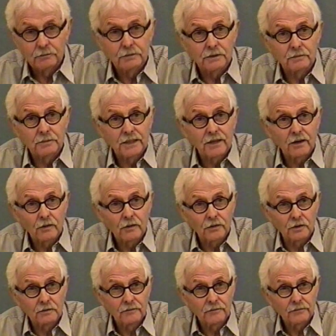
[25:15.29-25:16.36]
But be
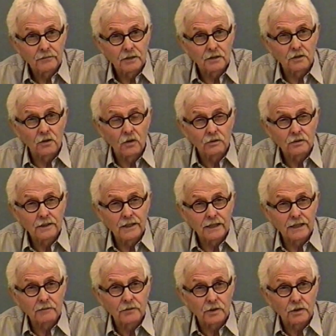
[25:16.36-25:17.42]
careful, don't
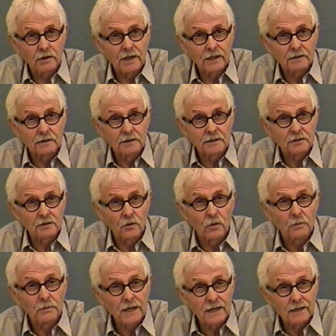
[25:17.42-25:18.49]
take him for granted. He's an
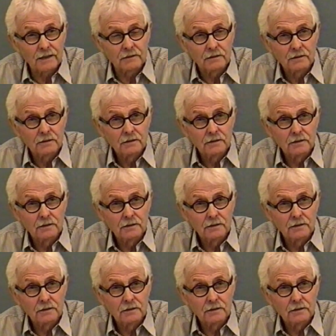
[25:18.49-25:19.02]
old man,